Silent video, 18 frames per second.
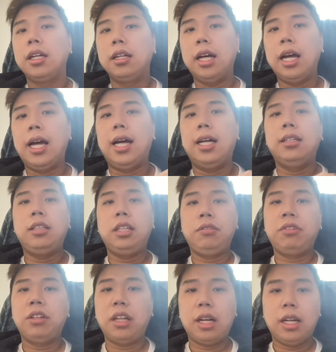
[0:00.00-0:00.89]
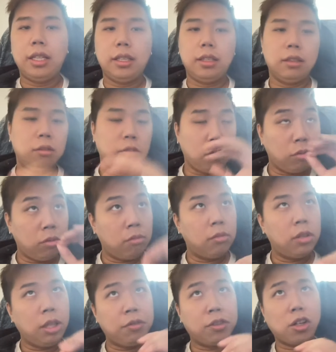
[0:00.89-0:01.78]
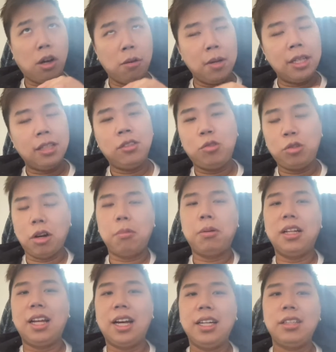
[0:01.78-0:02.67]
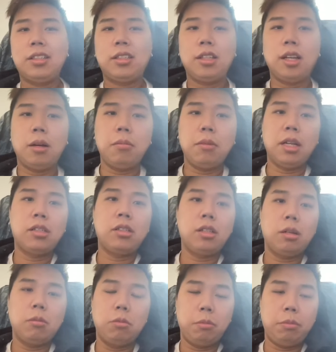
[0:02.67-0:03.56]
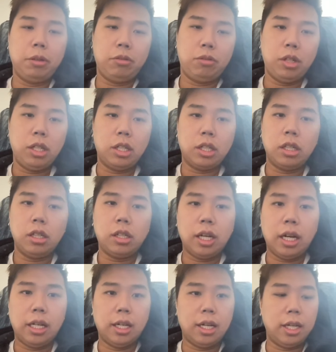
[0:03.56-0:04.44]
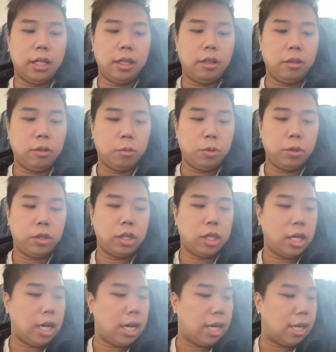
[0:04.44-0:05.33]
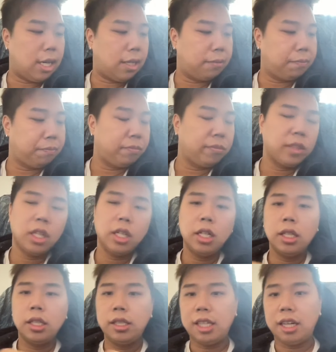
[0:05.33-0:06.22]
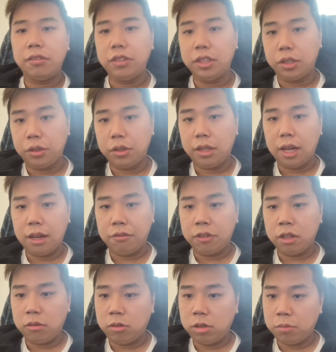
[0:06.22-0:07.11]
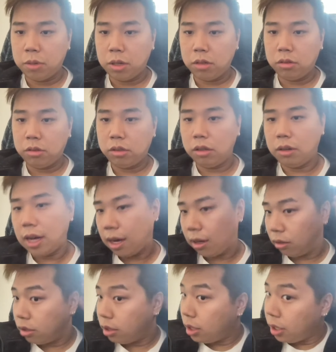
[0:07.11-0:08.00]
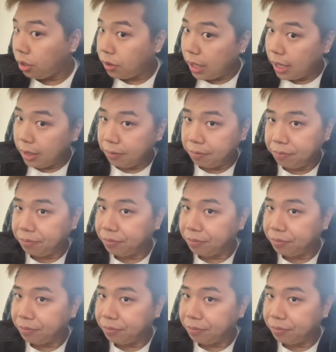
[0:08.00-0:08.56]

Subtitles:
Leave a like, leave a comment, drop a like, a sub would be really good, and I would definitely do a live cop tomorrow, so I'll see you then.